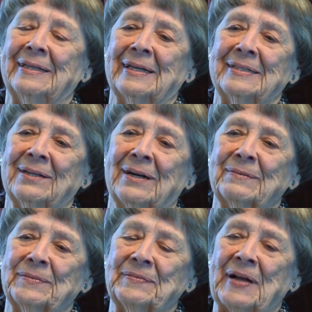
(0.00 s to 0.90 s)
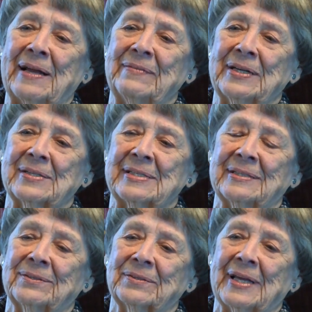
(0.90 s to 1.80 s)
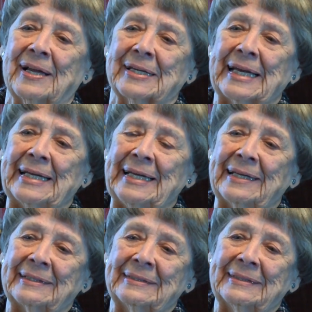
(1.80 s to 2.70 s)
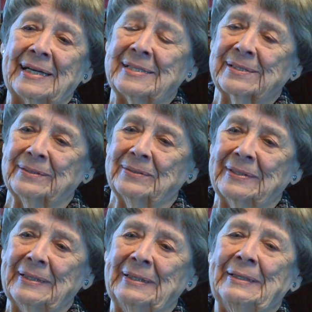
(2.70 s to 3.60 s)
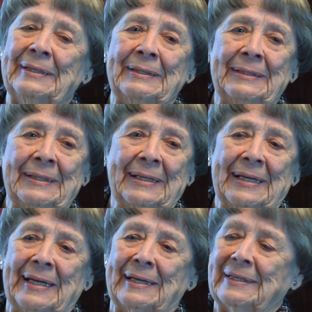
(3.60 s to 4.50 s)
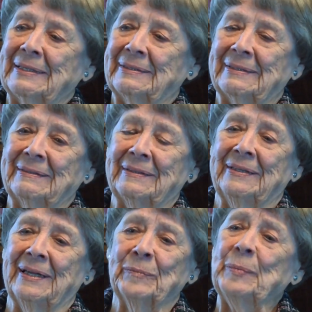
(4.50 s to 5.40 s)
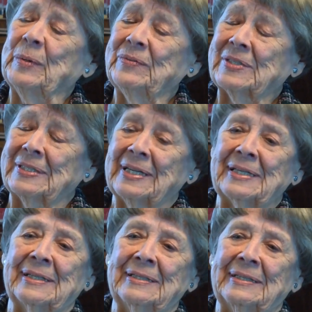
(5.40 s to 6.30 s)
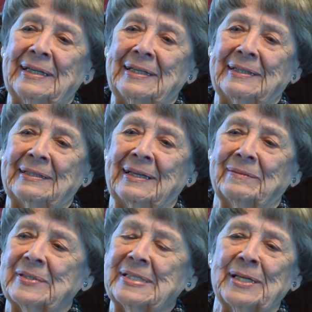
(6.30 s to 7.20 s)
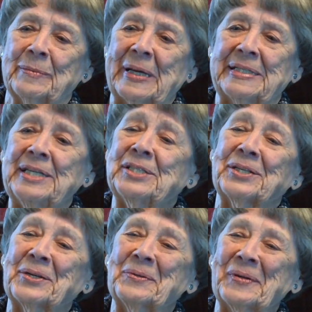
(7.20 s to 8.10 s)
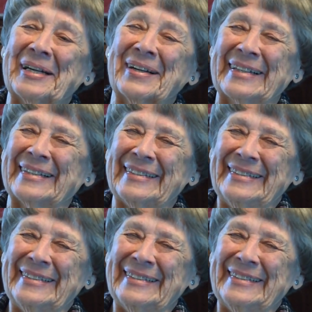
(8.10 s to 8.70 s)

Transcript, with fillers: then I taught for five years at North Allegheny High School and then we moved to London, and that was the end of my teaching career.